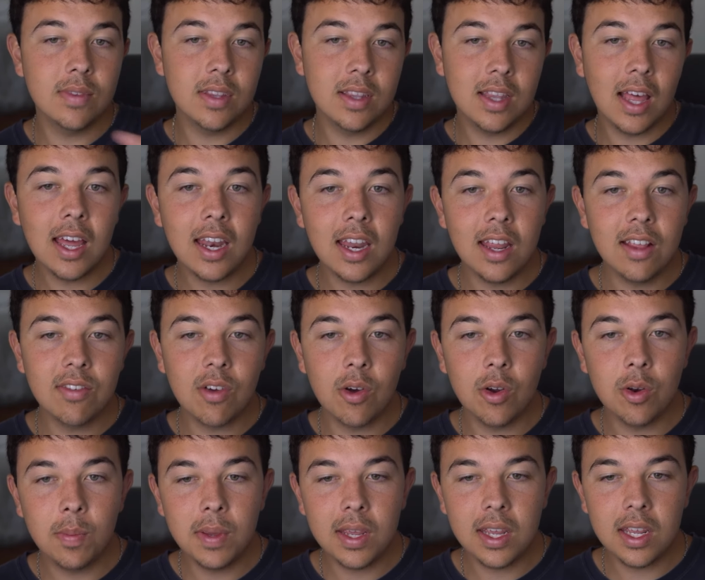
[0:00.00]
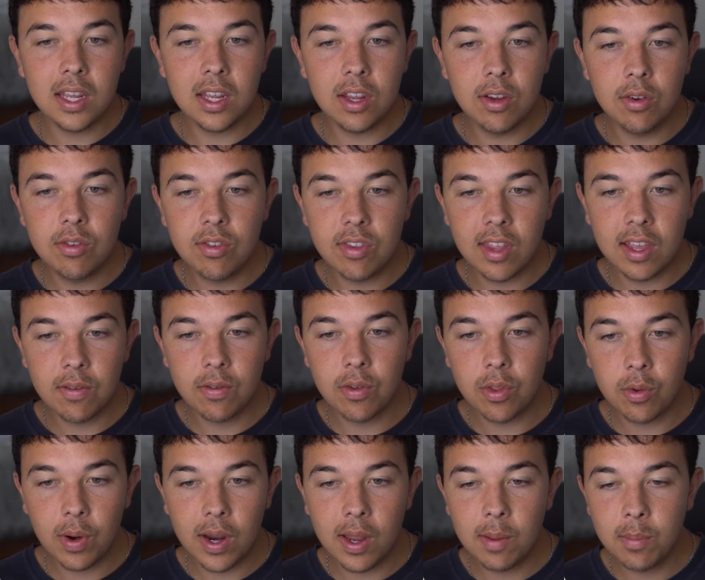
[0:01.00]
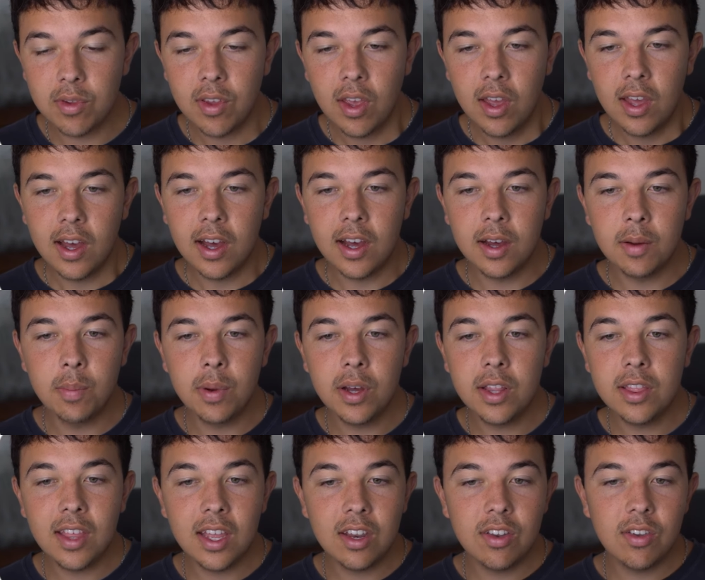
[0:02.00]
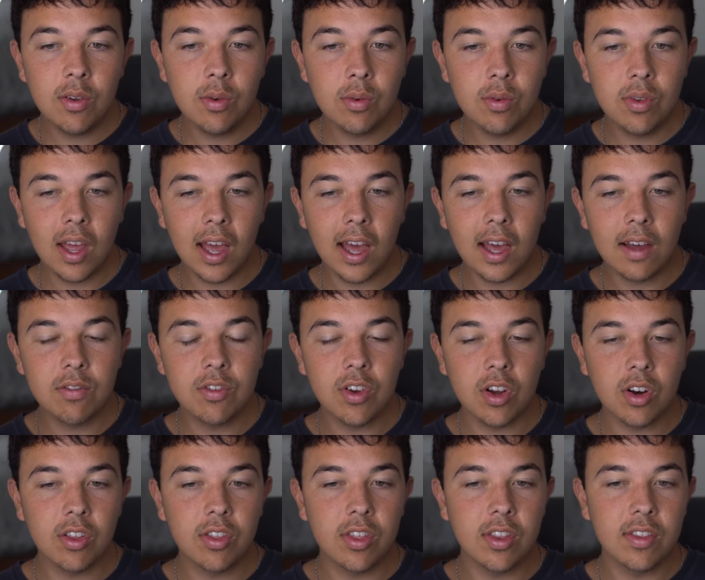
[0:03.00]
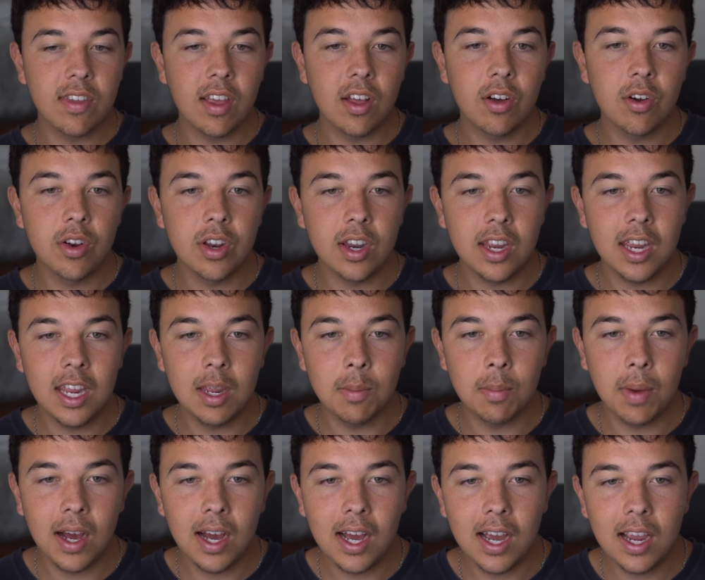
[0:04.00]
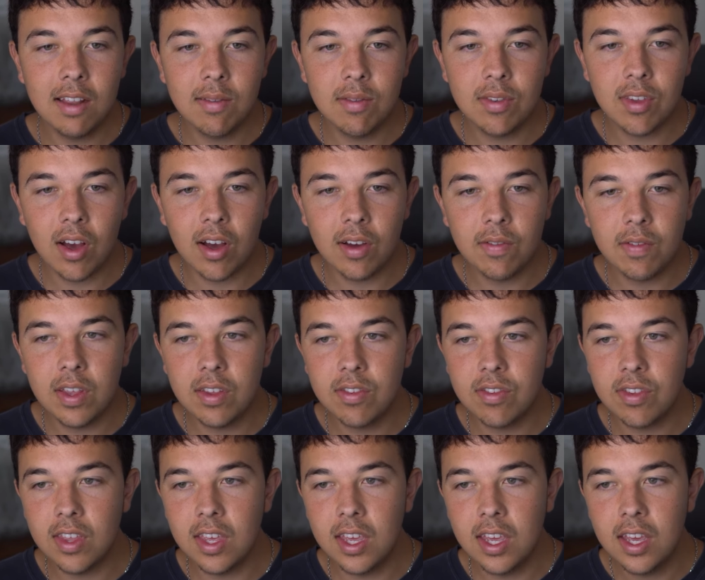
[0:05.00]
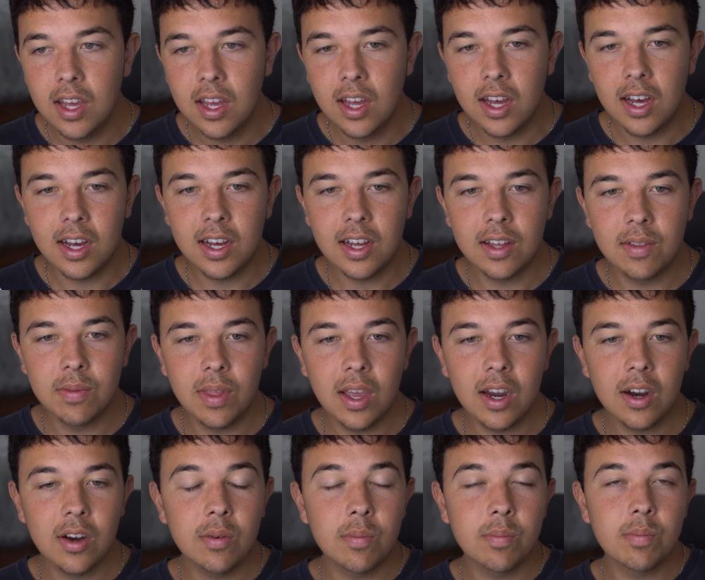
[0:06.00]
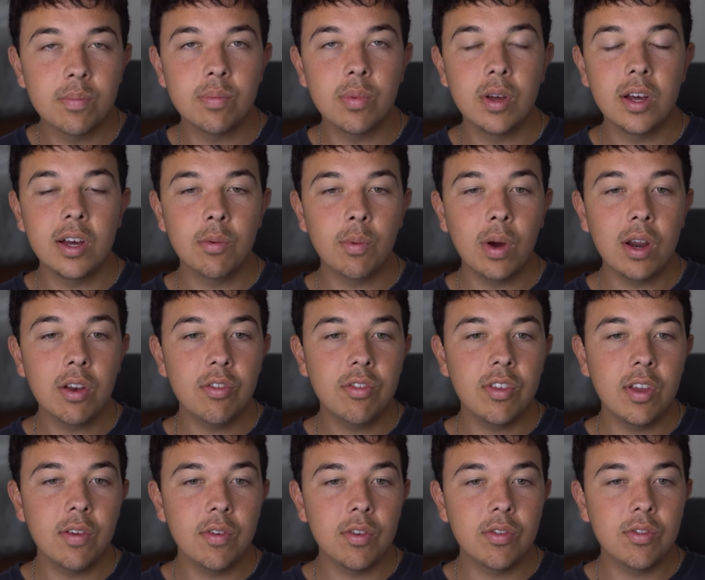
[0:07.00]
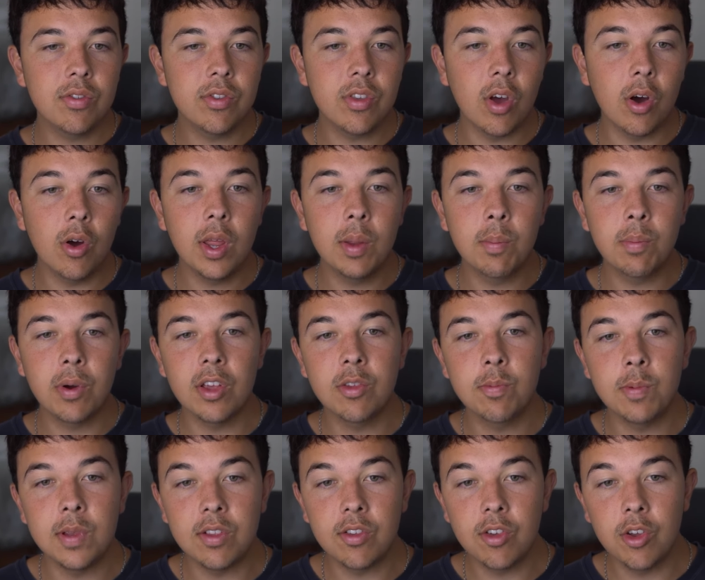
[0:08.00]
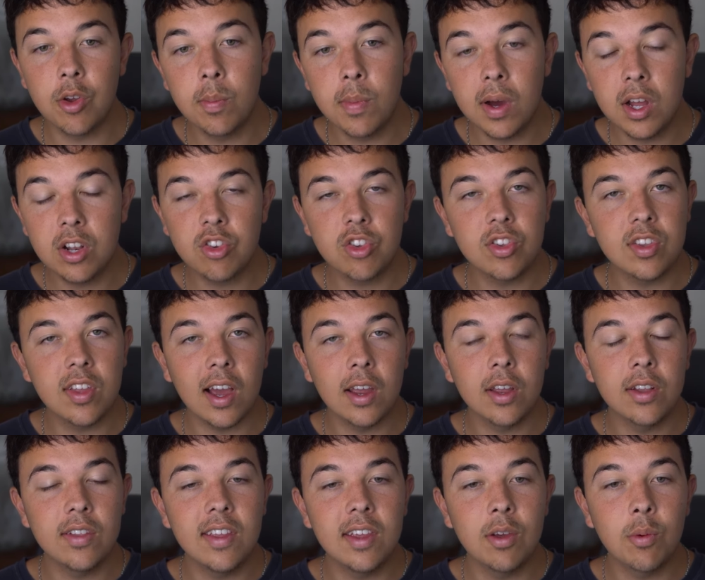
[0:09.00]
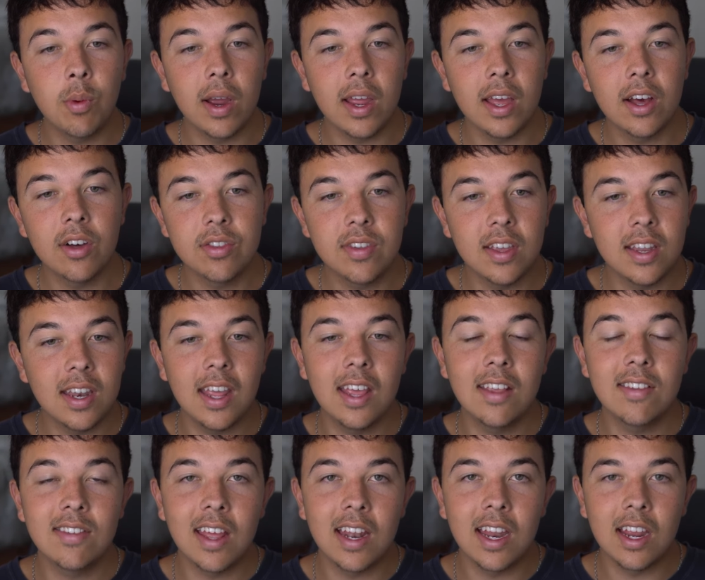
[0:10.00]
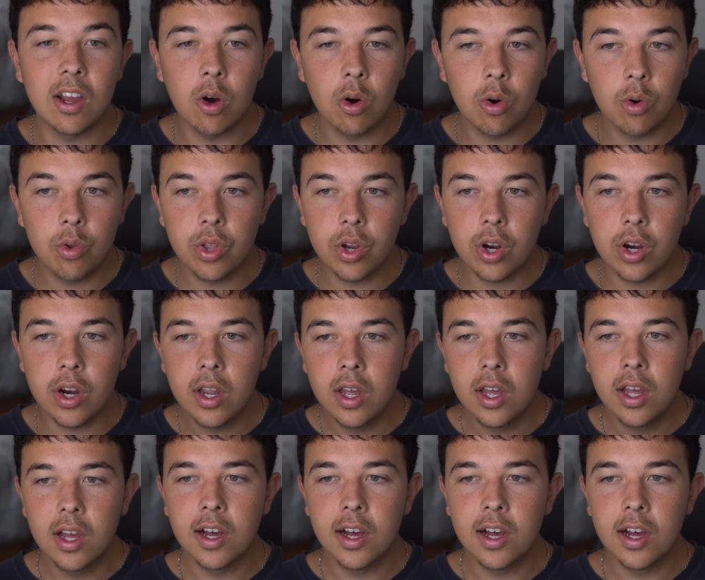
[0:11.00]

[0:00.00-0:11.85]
That is going to be a huge thing for the Rams, but they do have Jonathan Taylor and Nakeem Hines, obviously. Their wide receivers don't impress me too much. T.Y. Hilton is getting older.